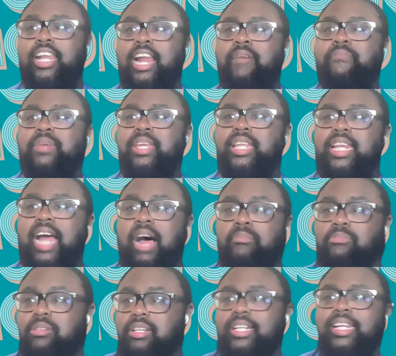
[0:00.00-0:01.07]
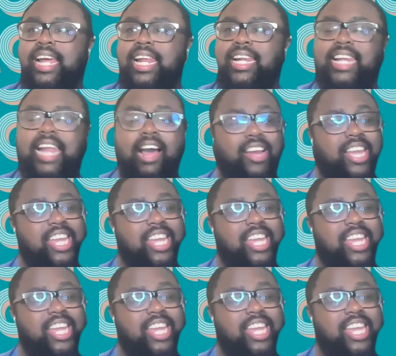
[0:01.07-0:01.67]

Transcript: And I mean, I'm looking at it now.